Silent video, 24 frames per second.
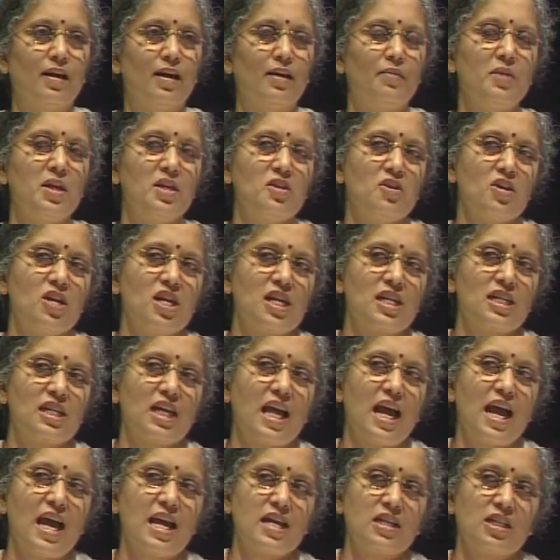And when you are
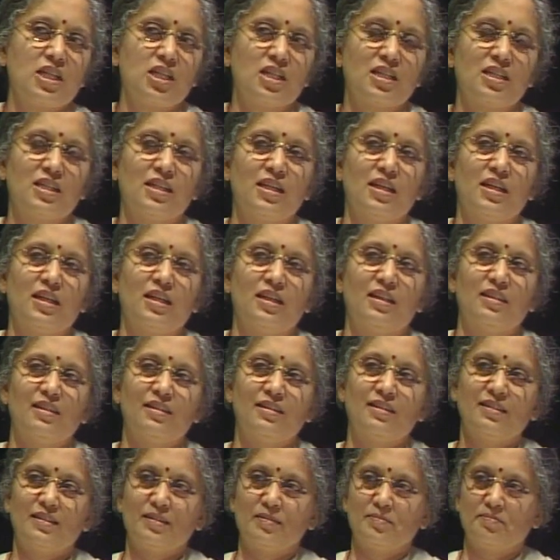attached,
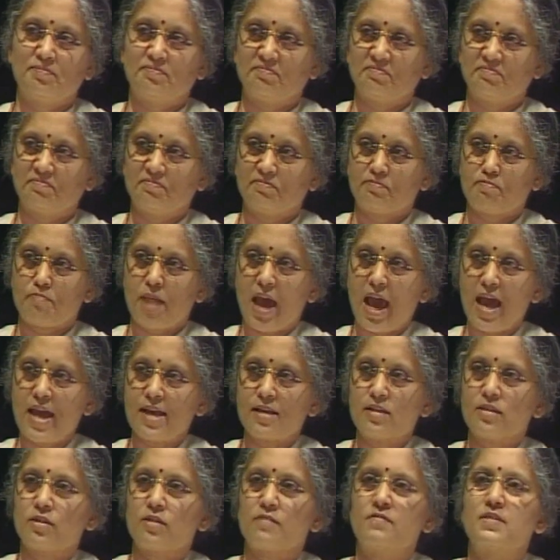the
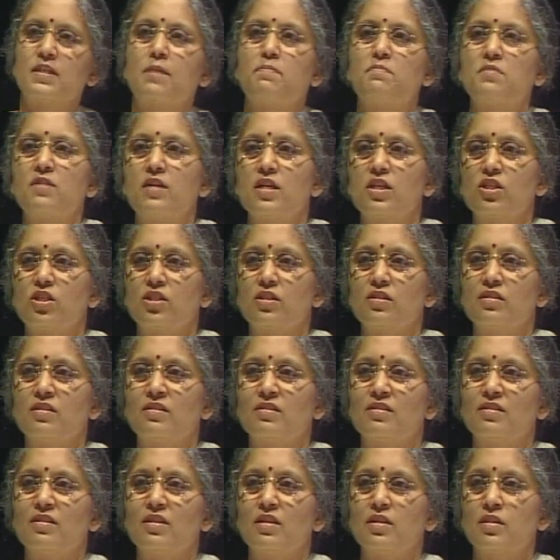pangs of
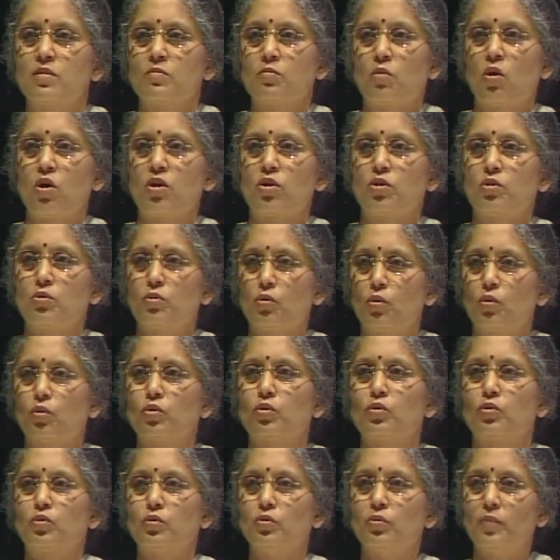separation is what you
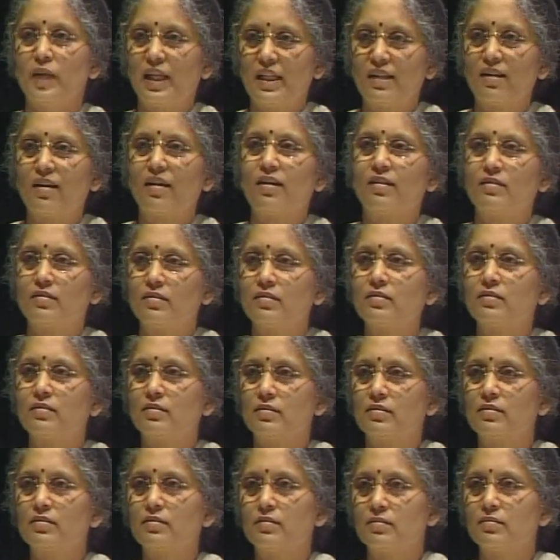go through when there
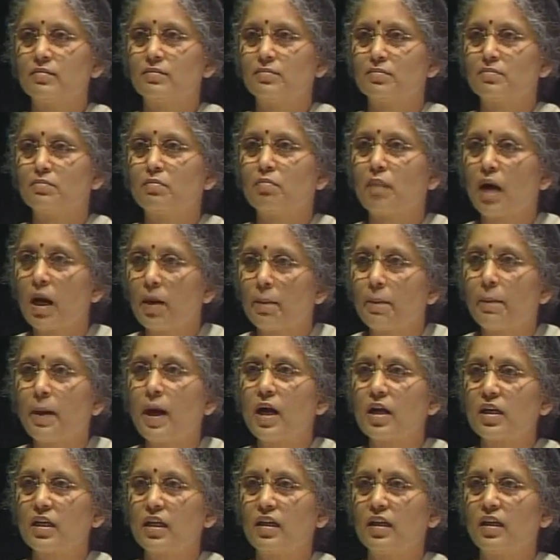is
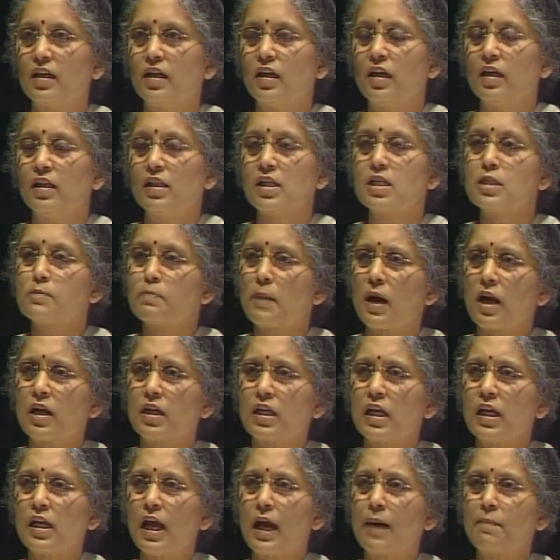parting. This
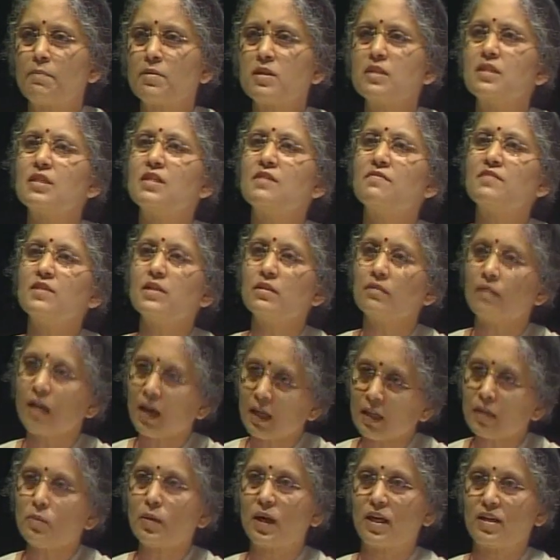parting happens even
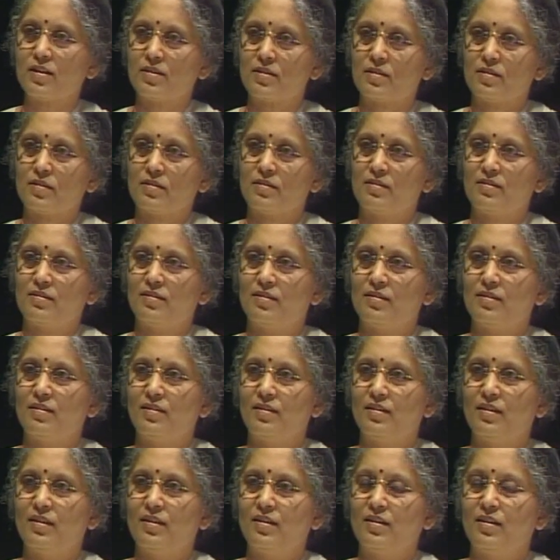otherwise.
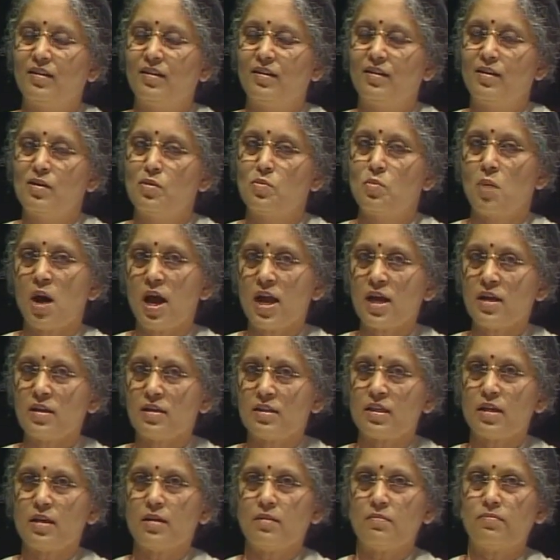
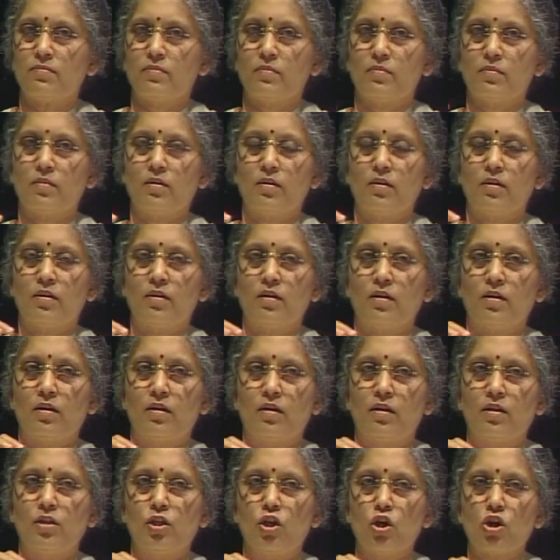Why say
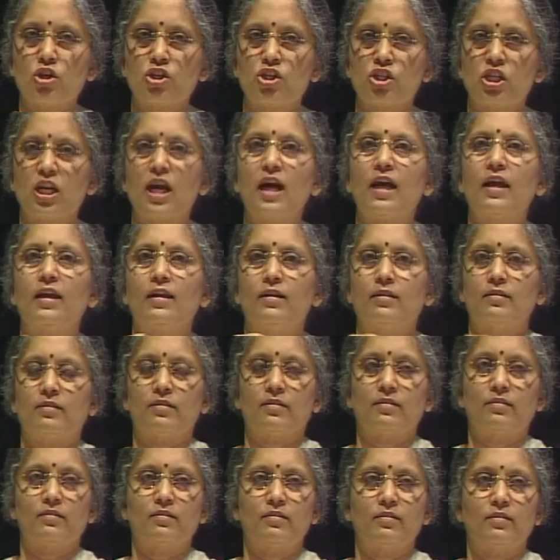your
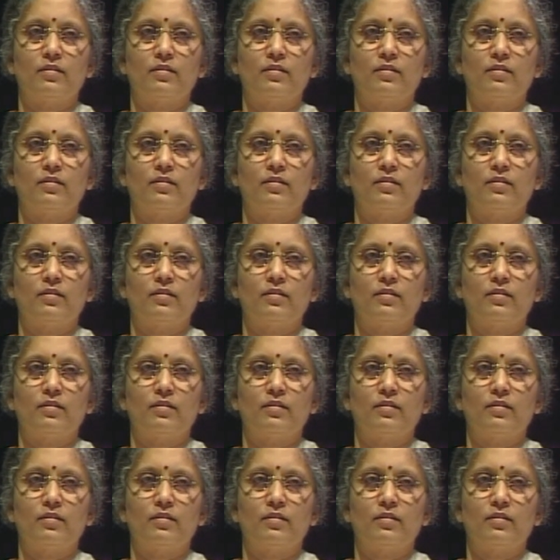child